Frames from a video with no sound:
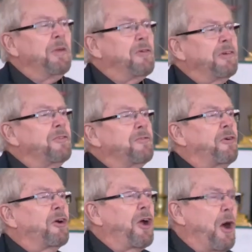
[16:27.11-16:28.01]
could have been
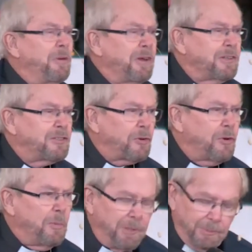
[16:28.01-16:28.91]
written for a
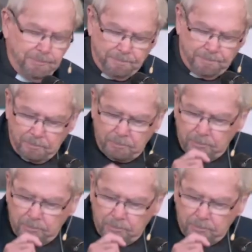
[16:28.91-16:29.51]
comedy script,